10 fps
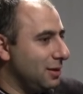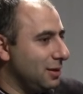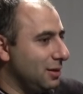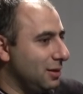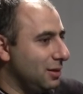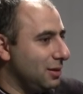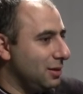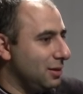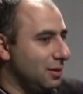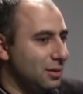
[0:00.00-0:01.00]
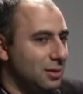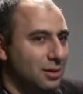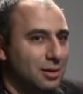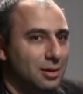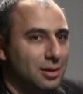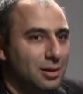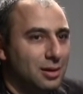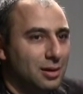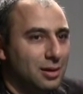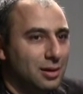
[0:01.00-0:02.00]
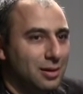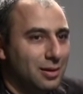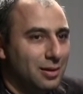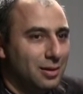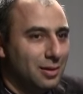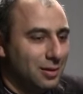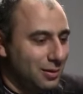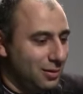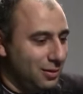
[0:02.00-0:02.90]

(no one is talking)